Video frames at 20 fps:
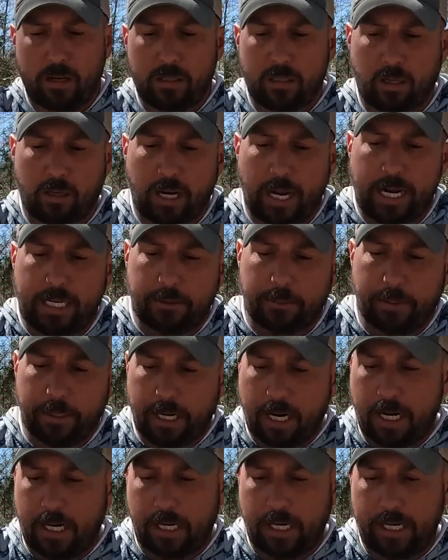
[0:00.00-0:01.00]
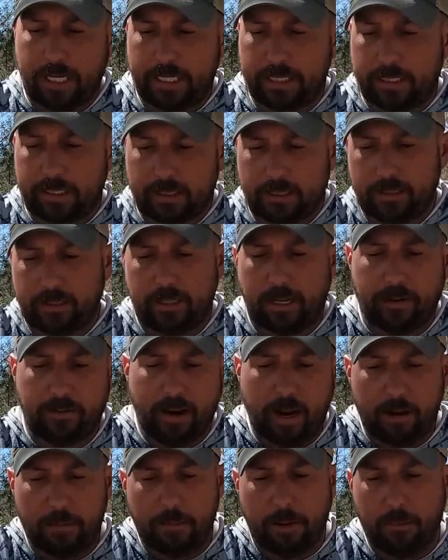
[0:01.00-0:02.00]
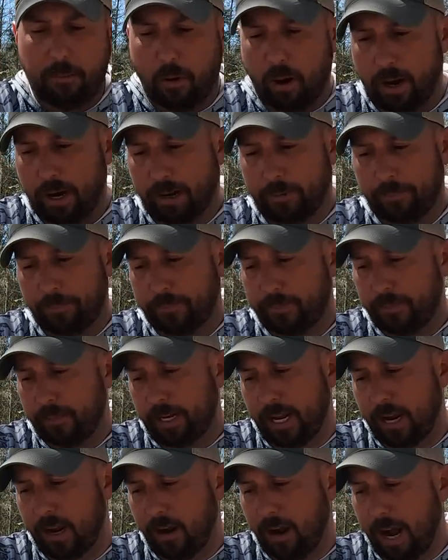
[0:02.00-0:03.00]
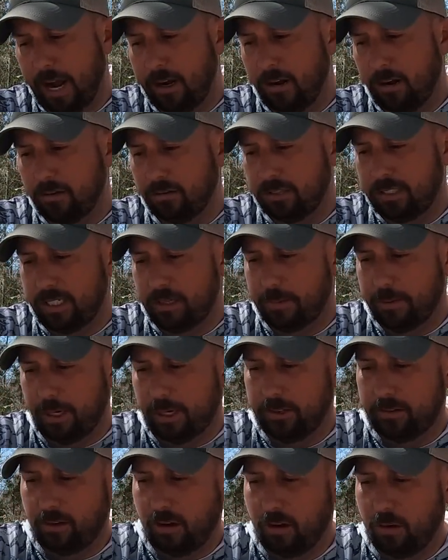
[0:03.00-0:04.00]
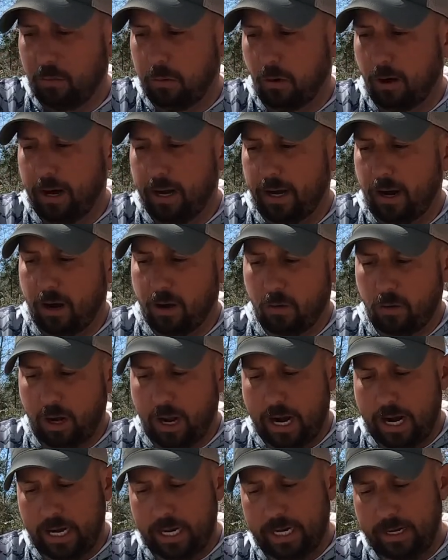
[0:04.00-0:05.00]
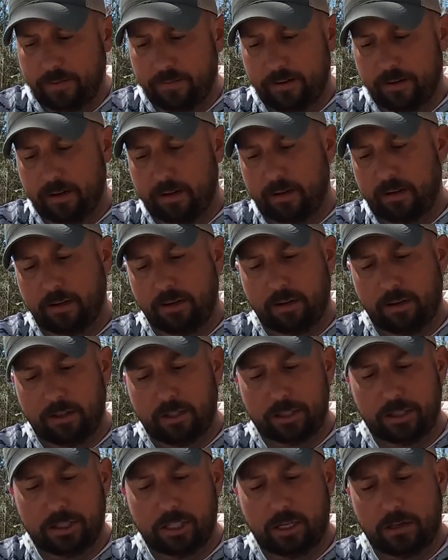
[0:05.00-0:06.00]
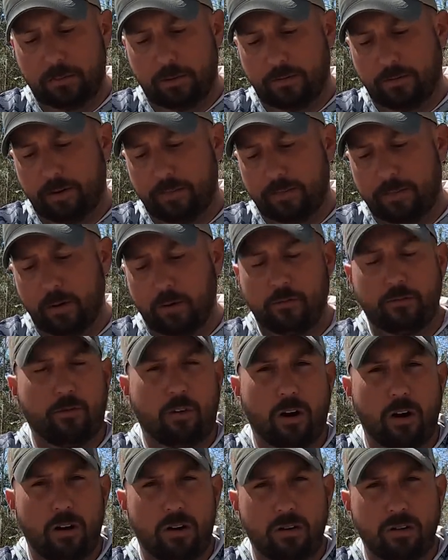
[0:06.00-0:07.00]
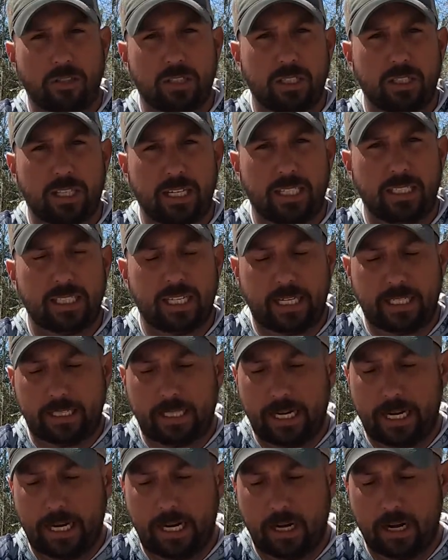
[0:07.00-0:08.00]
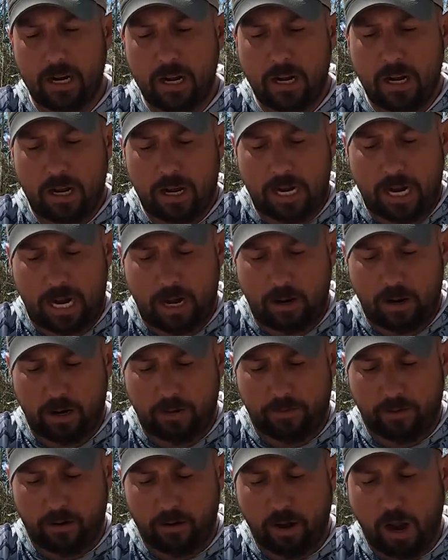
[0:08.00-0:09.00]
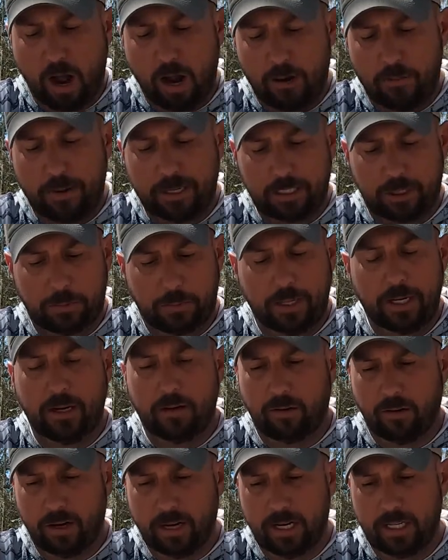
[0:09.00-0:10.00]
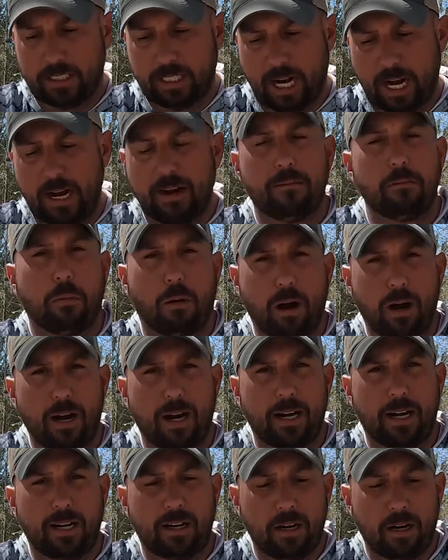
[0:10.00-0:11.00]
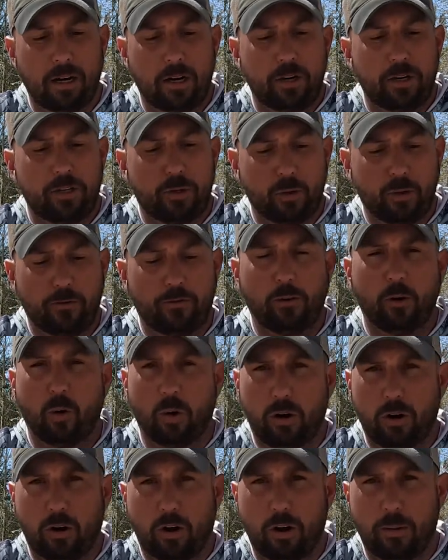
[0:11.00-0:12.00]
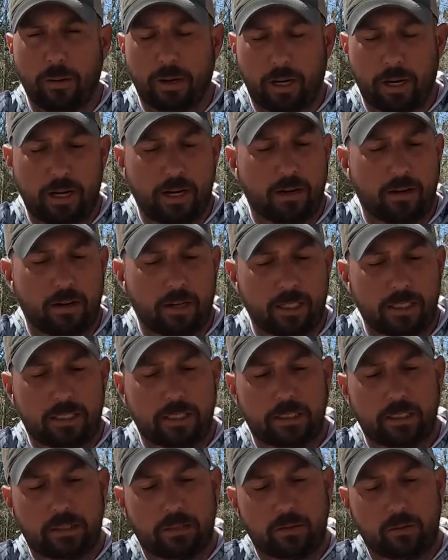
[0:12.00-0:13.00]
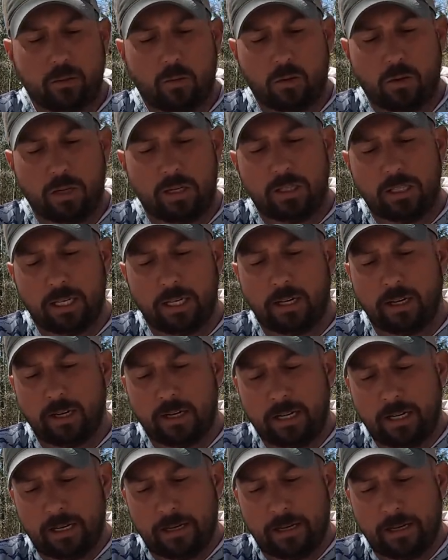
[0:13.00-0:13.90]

So last but not least, I've got my braid. Now, I don't typically throw braid a whole lot, even during the summer if I'm throwing frogs and things like that. However, on all of my spinning rigs, I have braid to a fluorocarbon leader, and this is one that